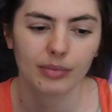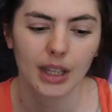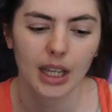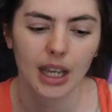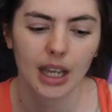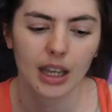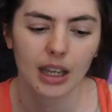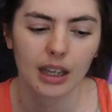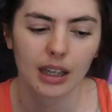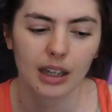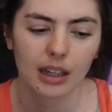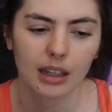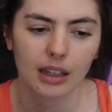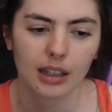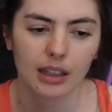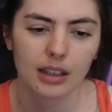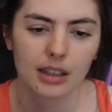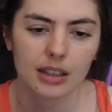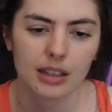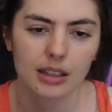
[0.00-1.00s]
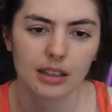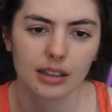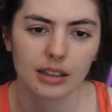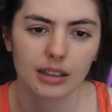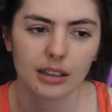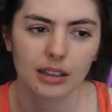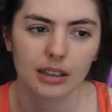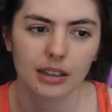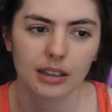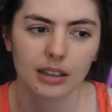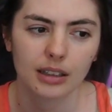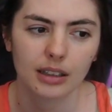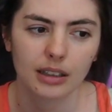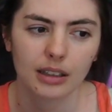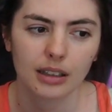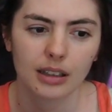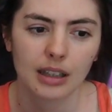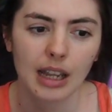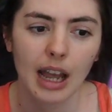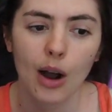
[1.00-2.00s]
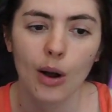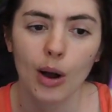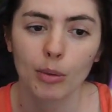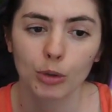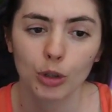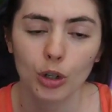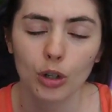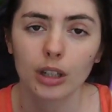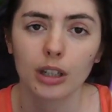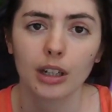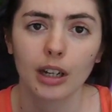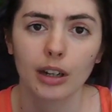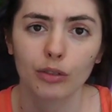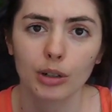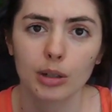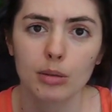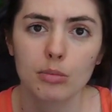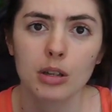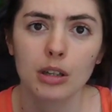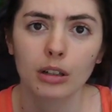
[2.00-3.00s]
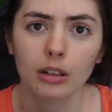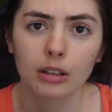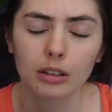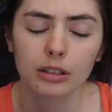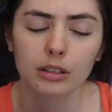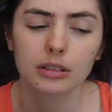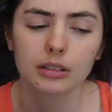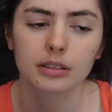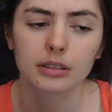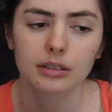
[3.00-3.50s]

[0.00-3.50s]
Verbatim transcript: and now I'm cooking every meal,